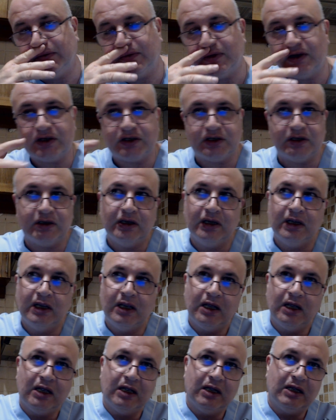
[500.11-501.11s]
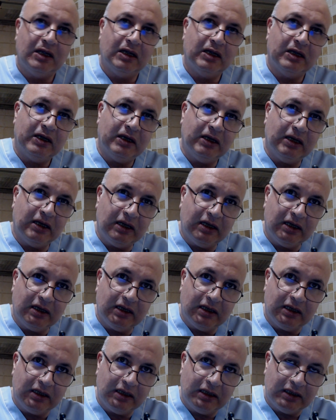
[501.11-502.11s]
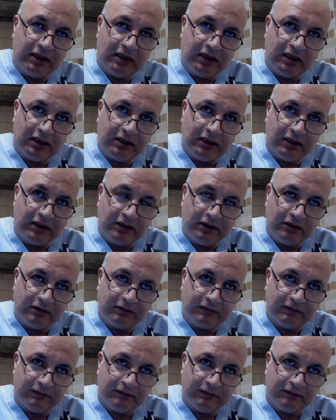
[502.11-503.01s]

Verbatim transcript: infarction, uh,